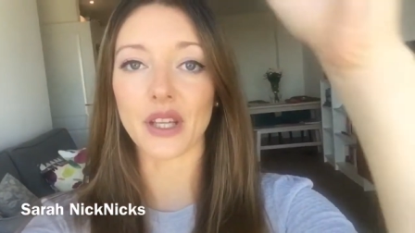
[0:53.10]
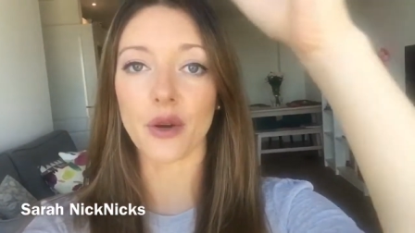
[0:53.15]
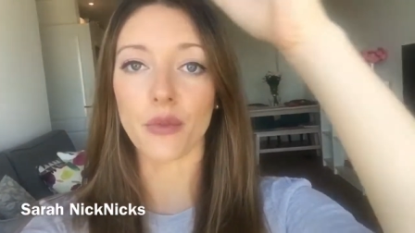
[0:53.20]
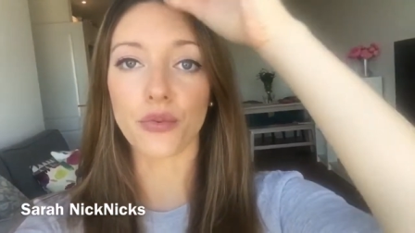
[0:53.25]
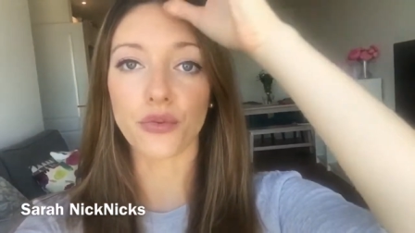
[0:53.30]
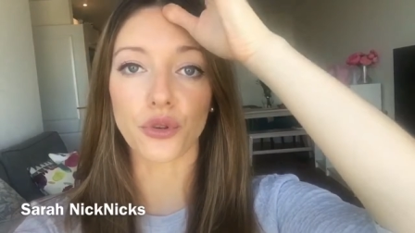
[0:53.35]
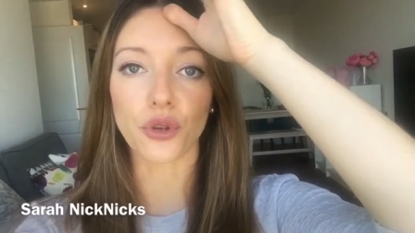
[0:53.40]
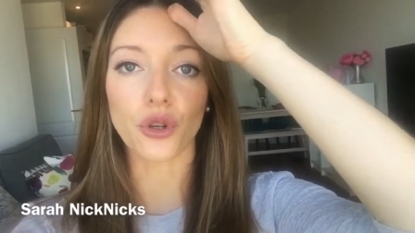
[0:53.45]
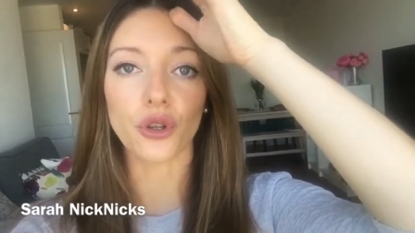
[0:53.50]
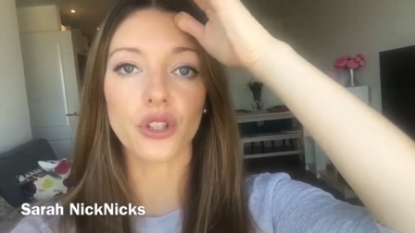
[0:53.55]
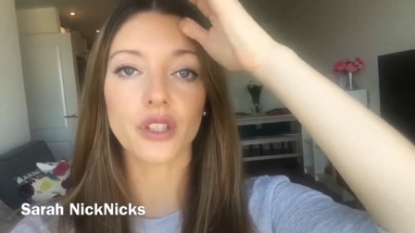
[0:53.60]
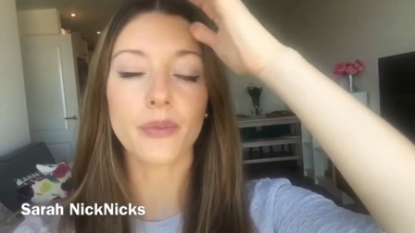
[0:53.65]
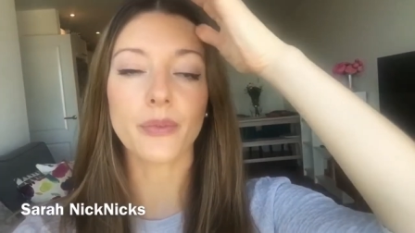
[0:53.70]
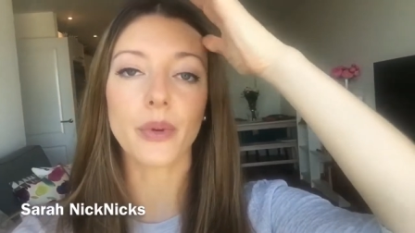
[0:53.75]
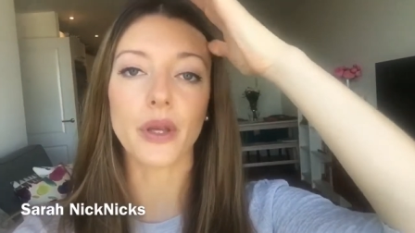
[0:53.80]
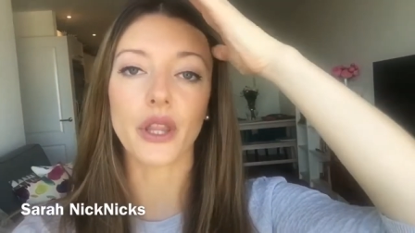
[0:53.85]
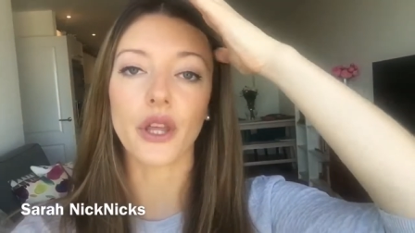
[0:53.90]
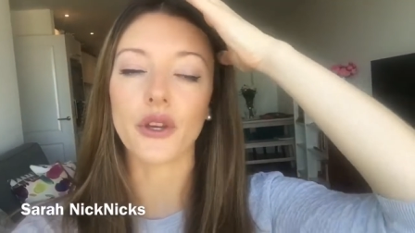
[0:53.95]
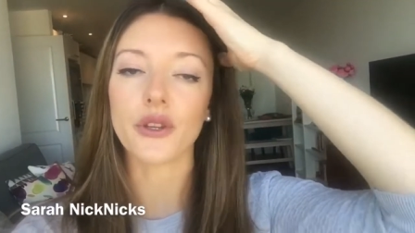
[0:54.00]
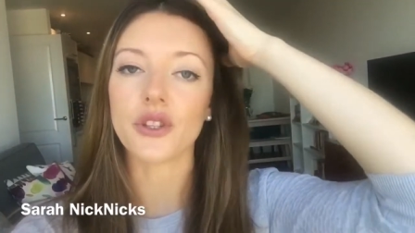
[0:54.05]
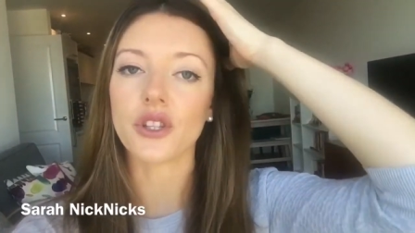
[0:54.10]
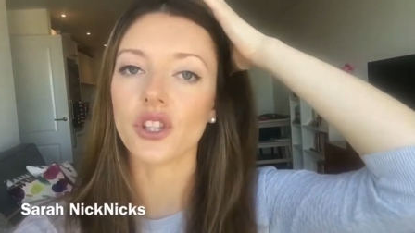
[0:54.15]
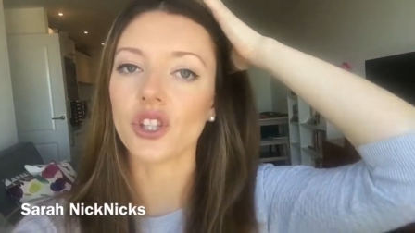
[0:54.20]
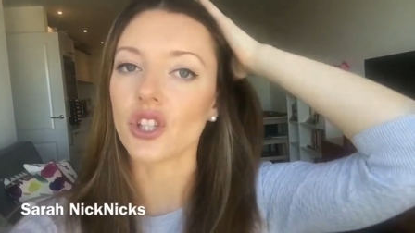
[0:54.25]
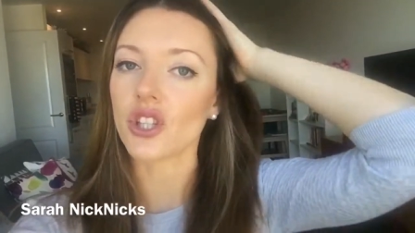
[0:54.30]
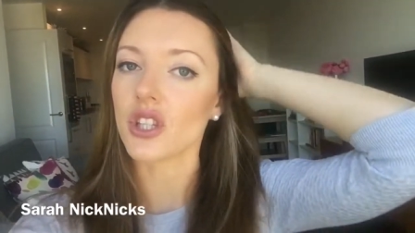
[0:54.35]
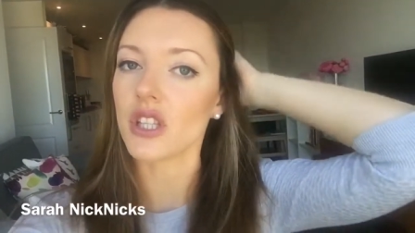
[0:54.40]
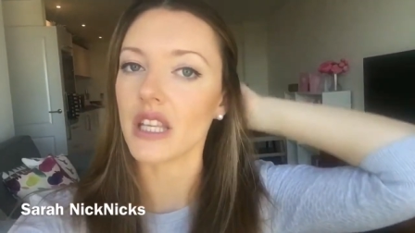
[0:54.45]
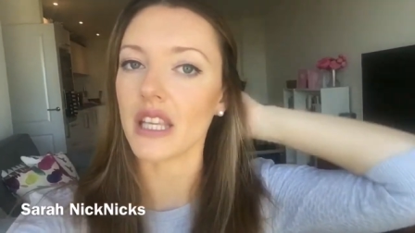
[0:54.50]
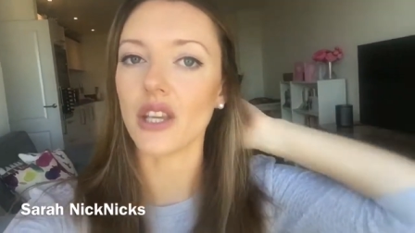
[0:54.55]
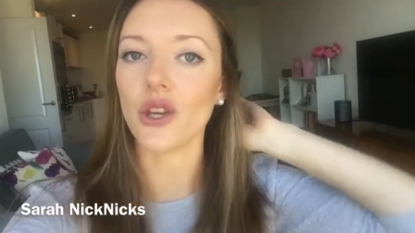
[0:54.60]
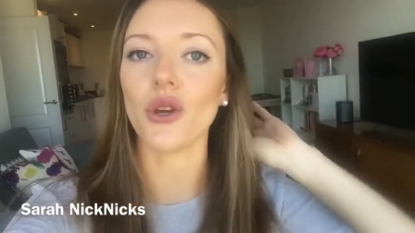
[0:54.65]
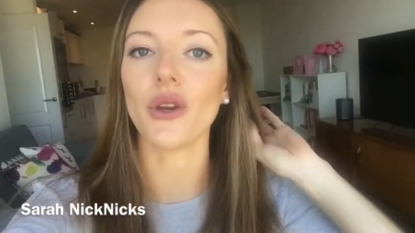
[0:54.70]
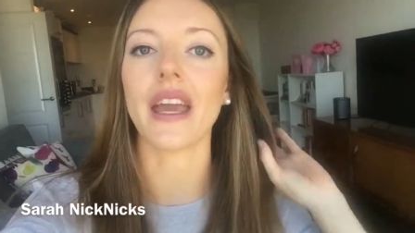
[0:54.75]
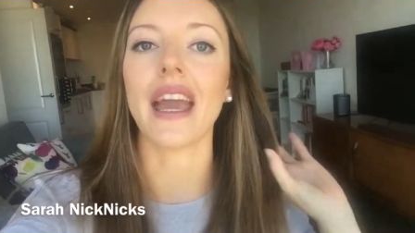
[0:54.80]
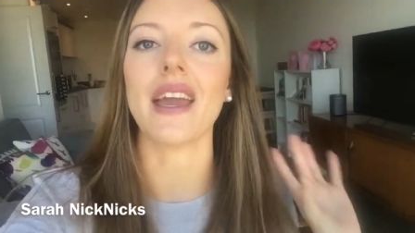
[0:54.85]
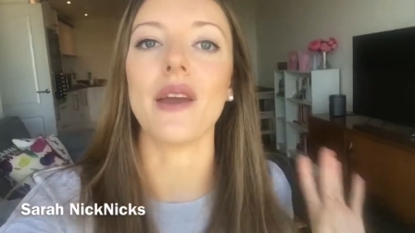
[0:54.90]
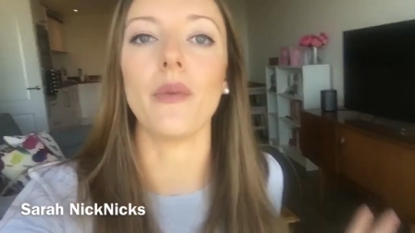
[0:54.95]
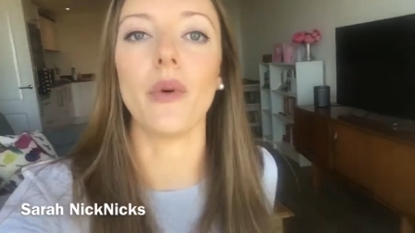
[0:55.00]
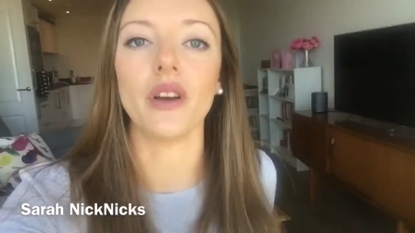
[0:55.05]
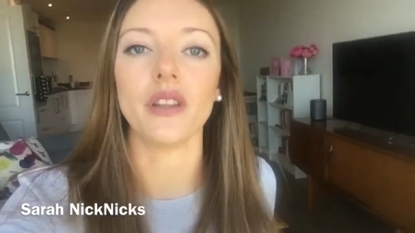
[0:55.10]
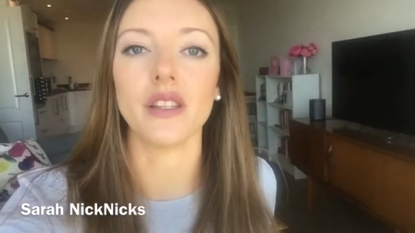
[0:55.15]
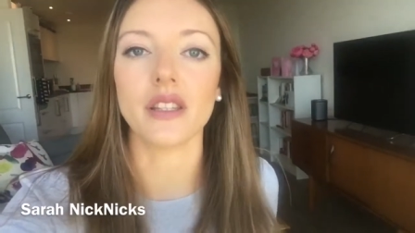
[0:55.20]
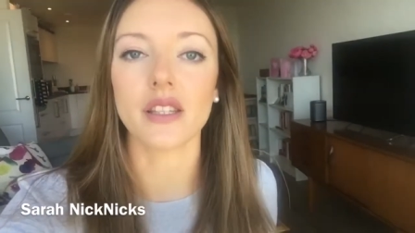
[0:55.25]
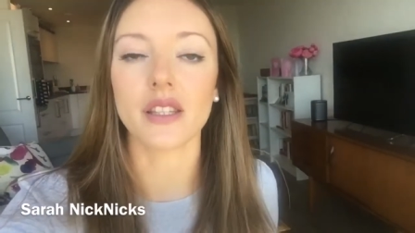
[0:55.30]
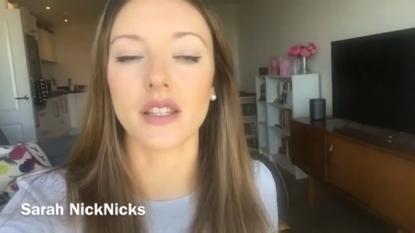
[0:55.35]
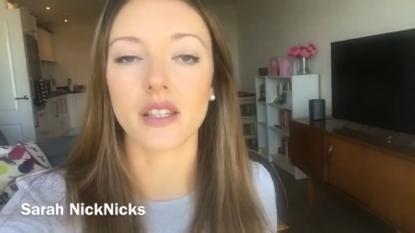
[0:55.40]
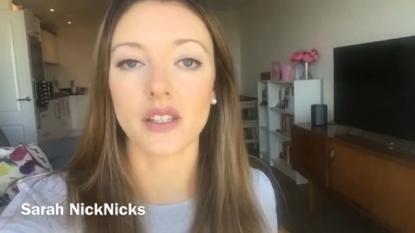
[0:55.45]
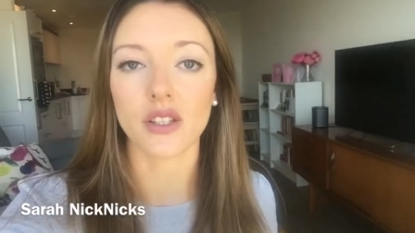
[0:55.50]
it abroad, but those are just the U K ones.